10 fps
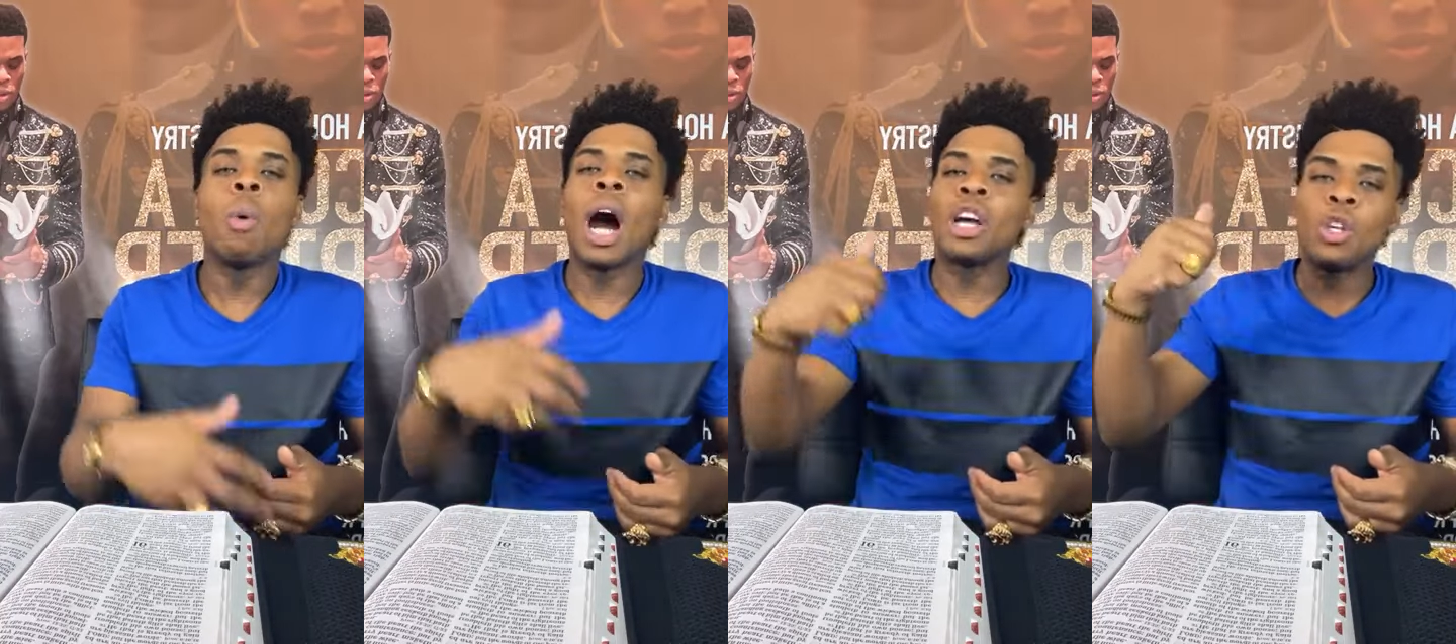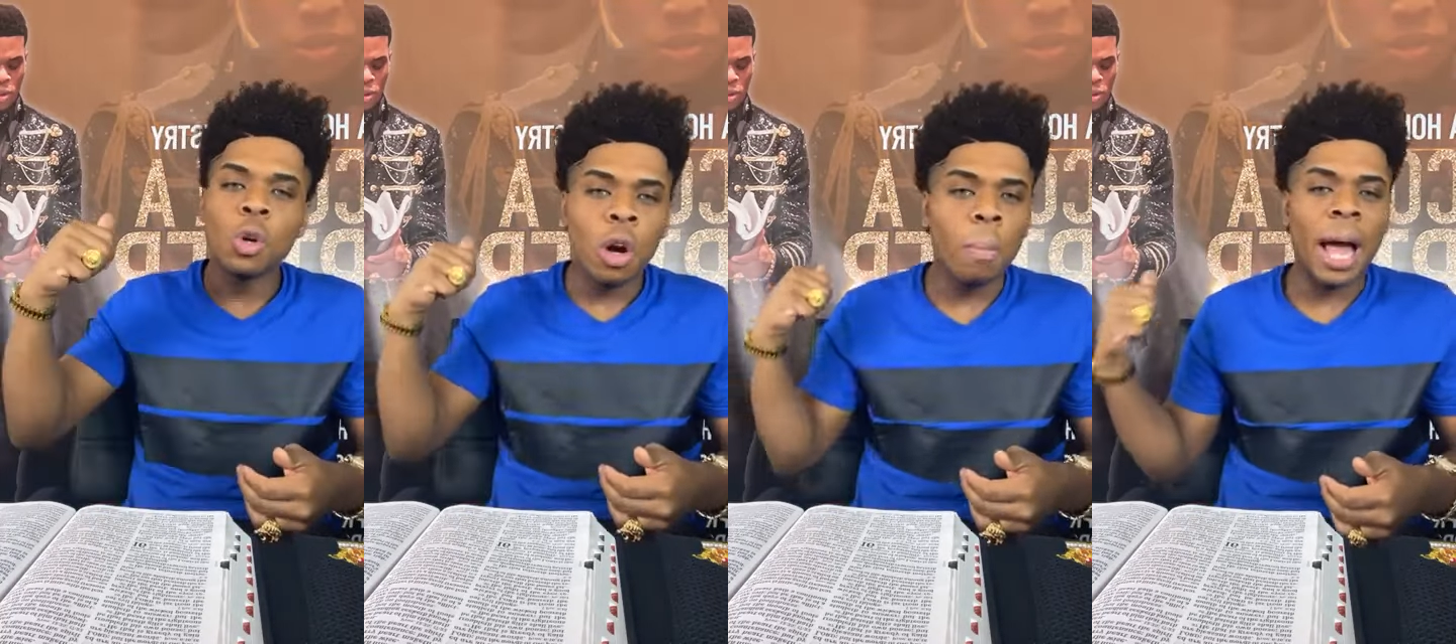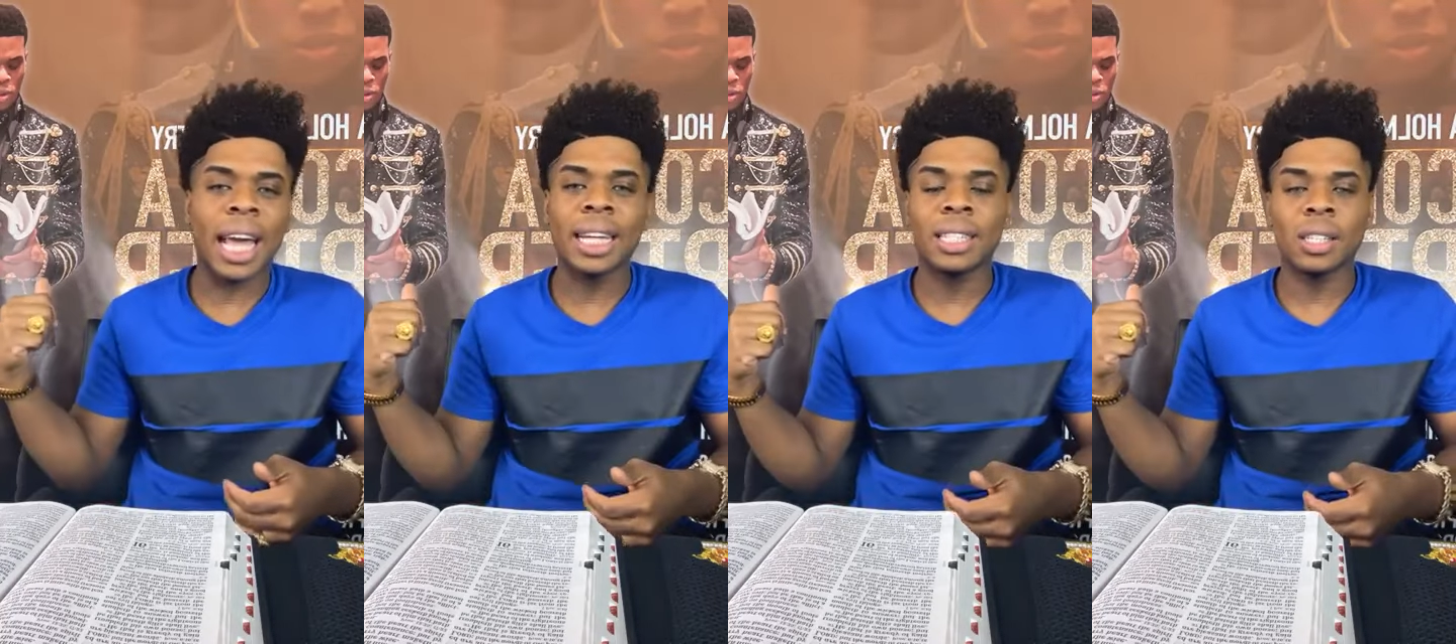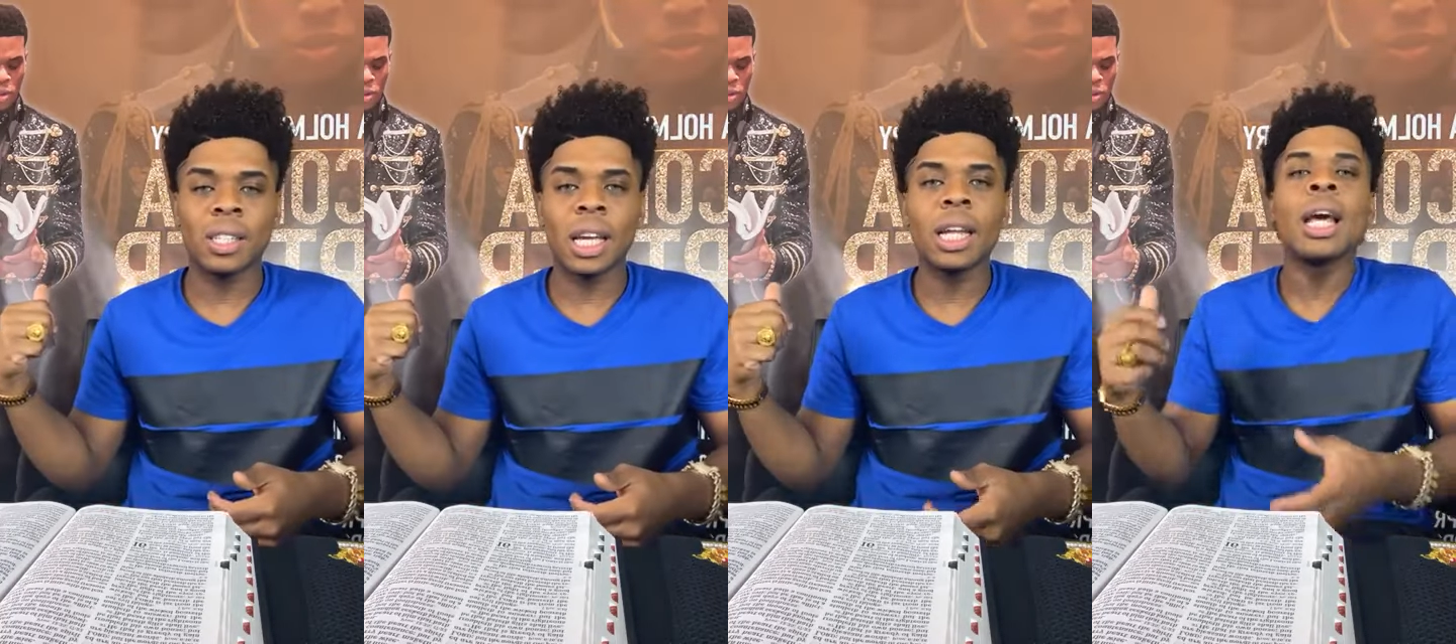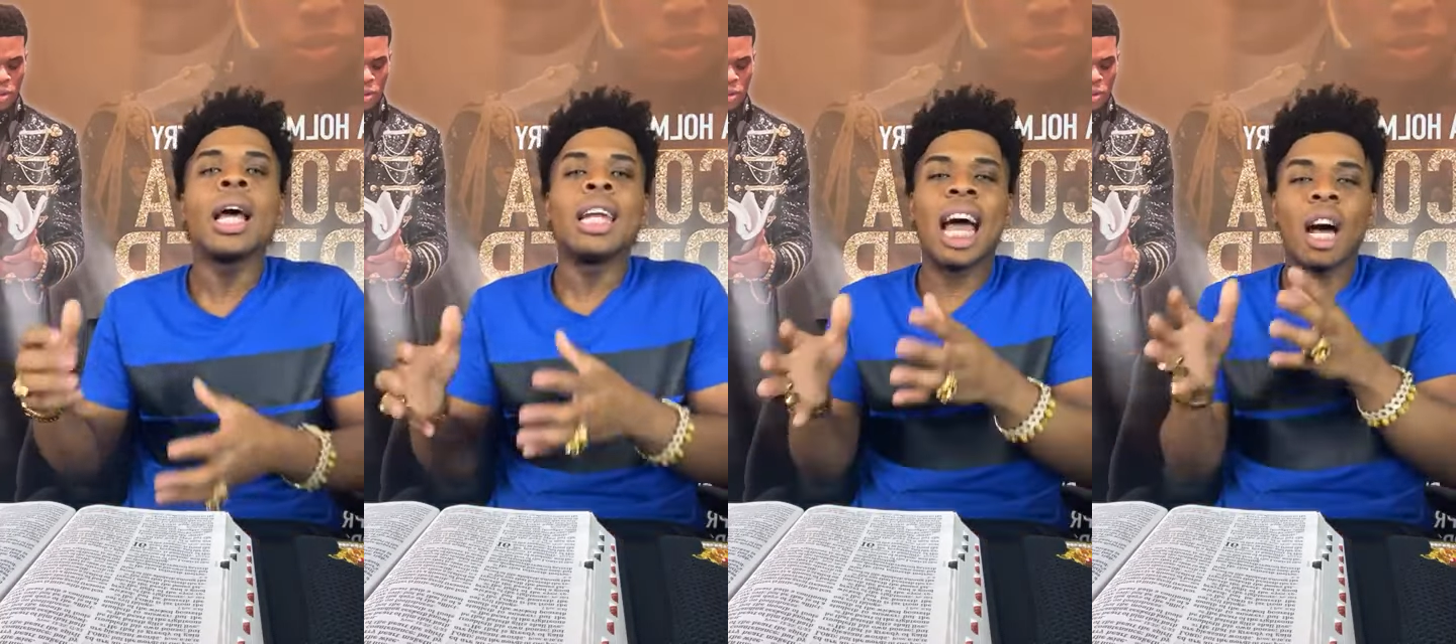While you go back into sin,
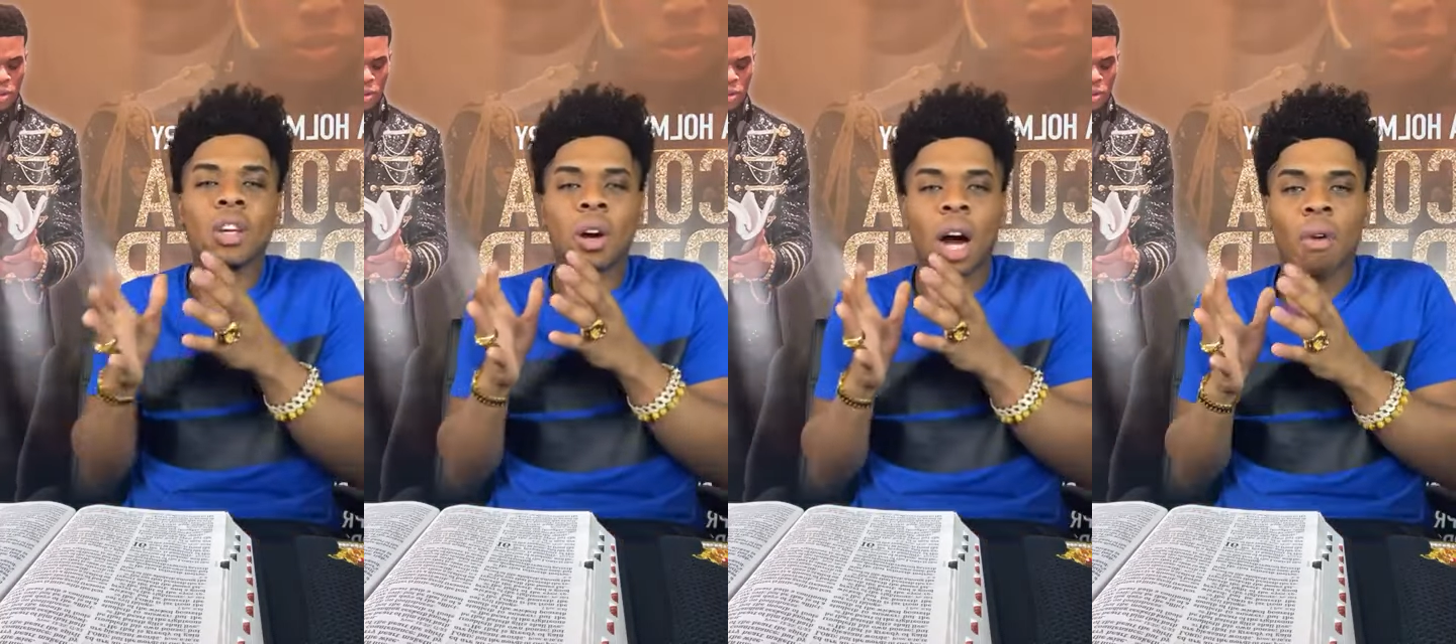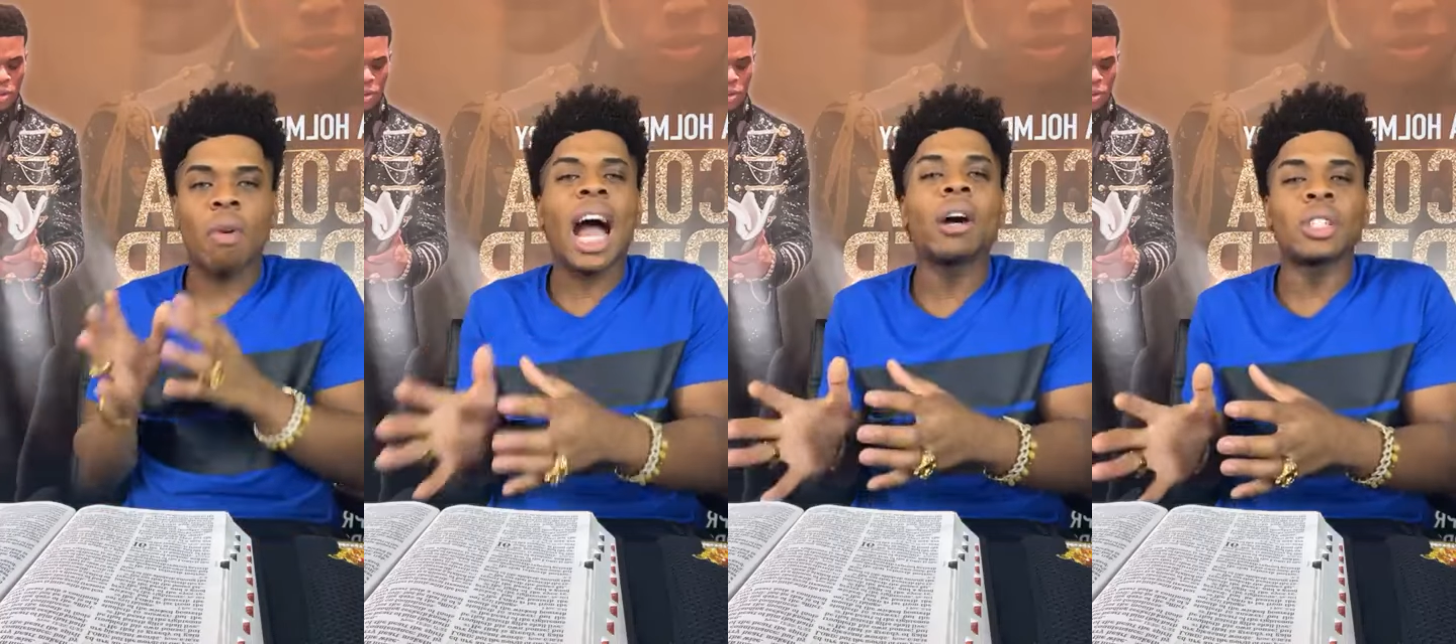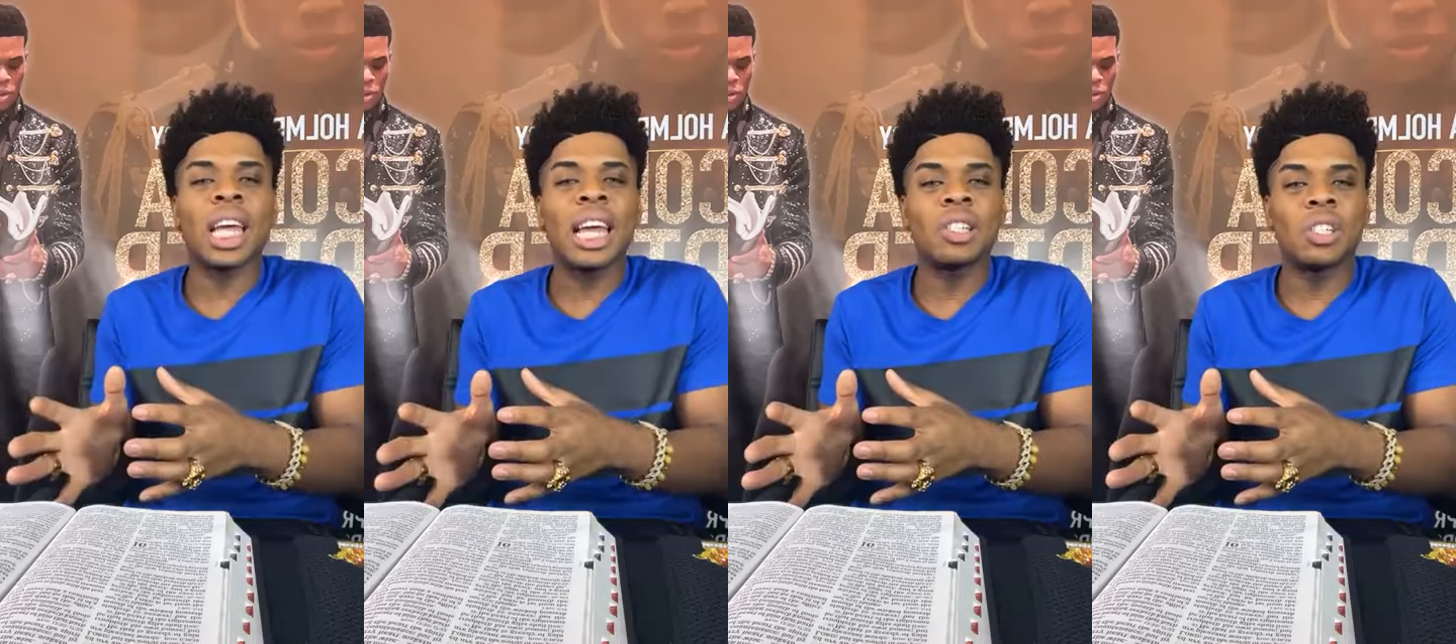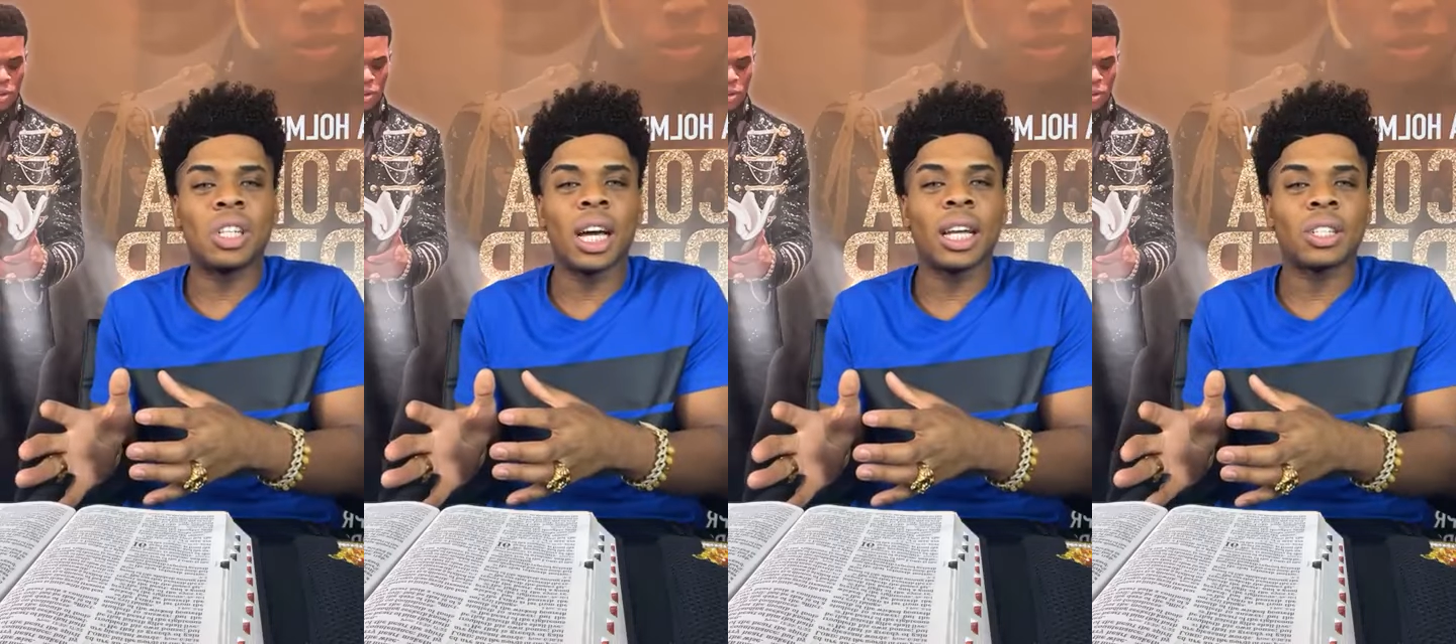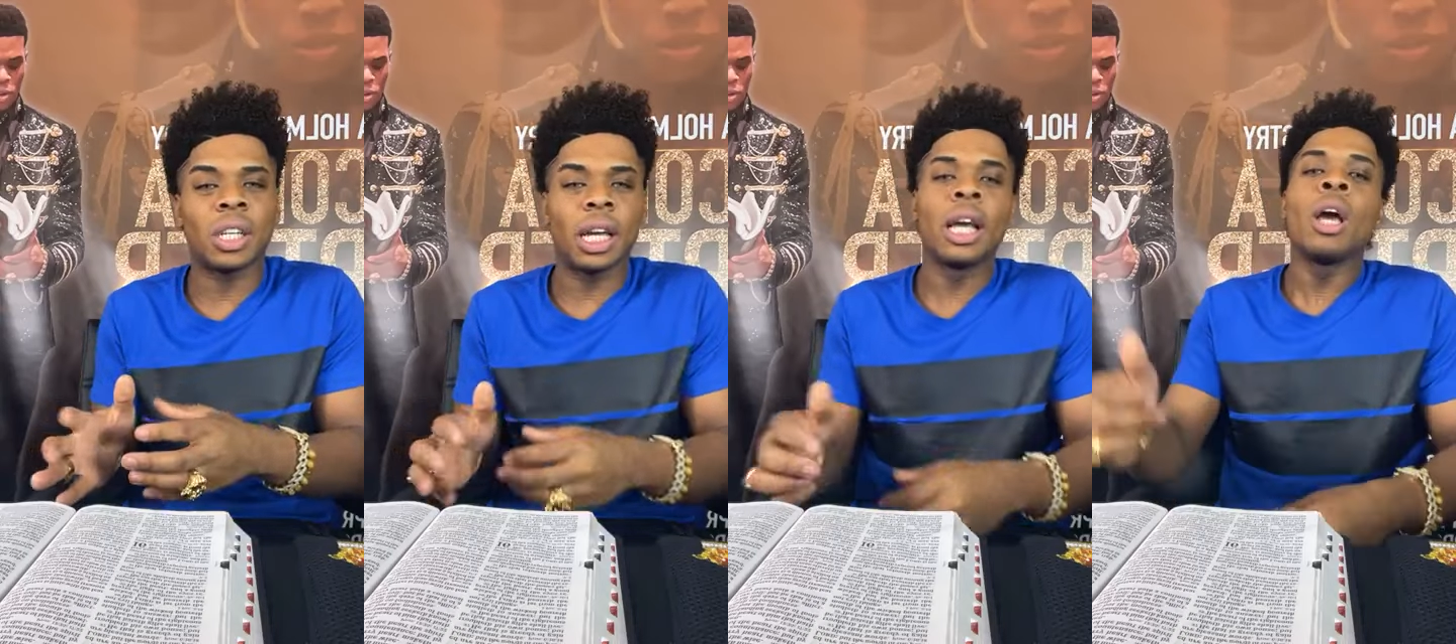now you're arousing his
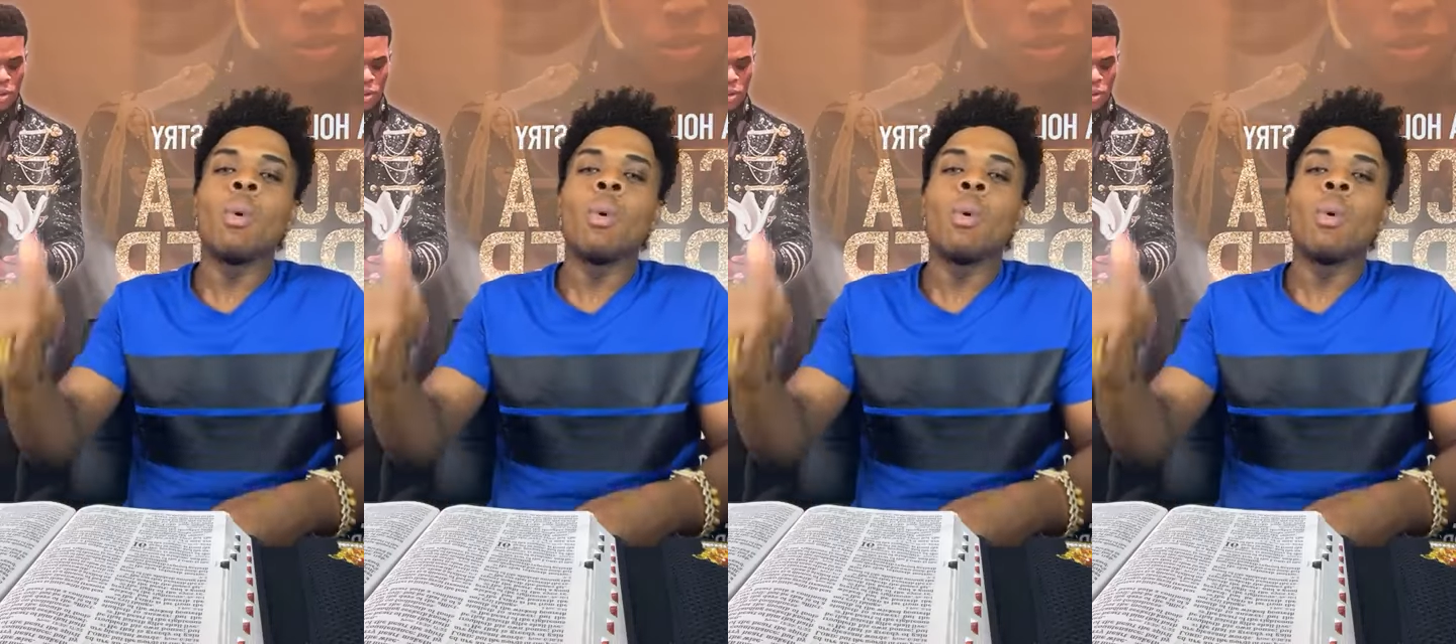jealousy.